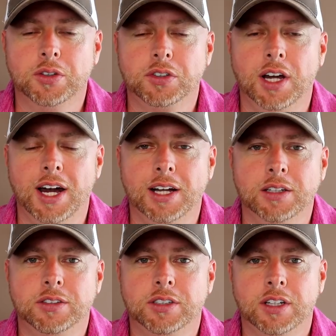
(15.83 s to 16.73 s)
Those
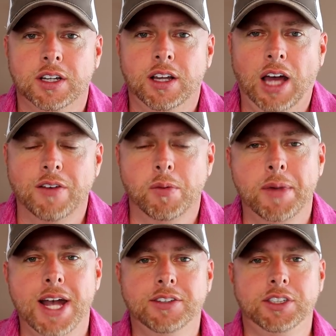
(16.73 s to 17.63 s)
guys have
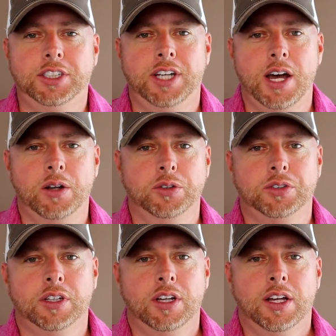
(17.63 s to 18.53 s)
amazing
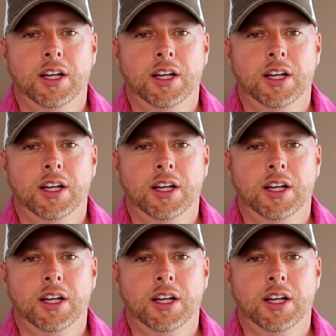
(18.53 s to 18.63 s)
channels.